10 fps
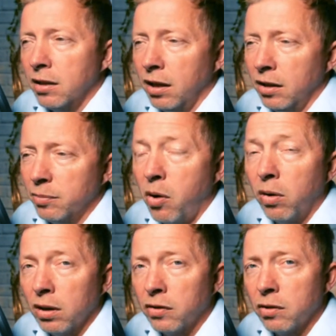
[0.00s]
It's
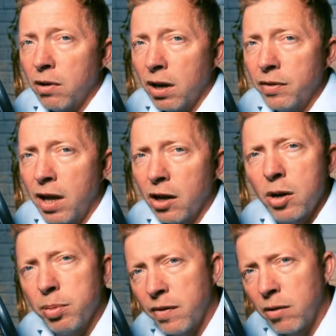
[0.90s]
pointless arriving there a
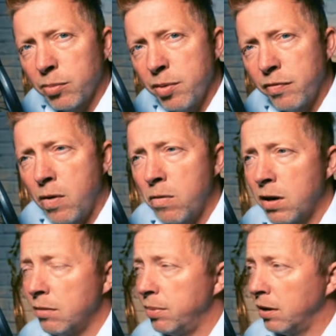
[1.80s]
couple of
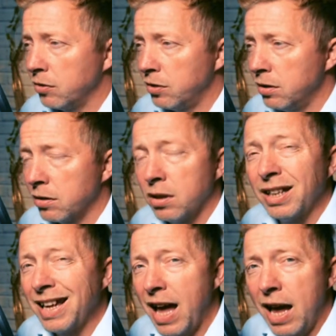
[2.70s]
beforehand, because you're not going
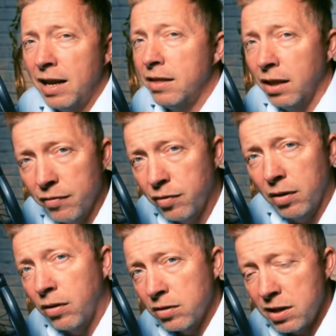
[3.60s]
to get anything for a
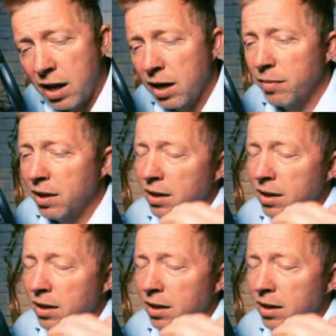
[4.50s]
long time.